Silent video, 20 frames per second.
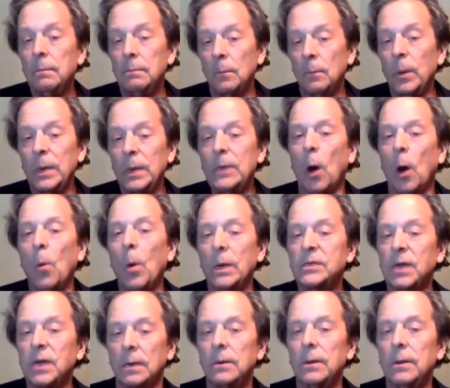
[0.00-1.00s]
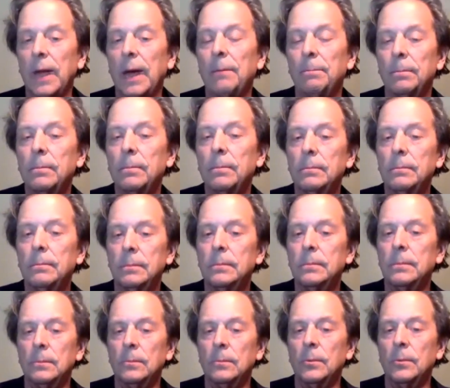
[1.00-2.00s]
We know what's under that
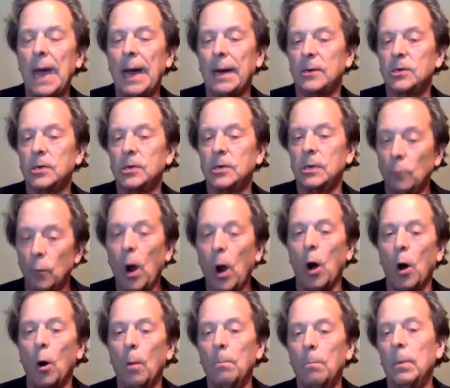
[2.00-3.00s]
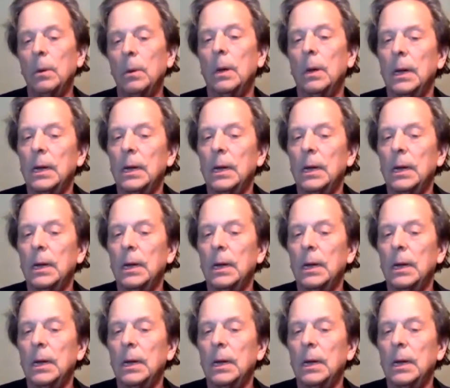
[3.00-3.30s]
redaction, Rome.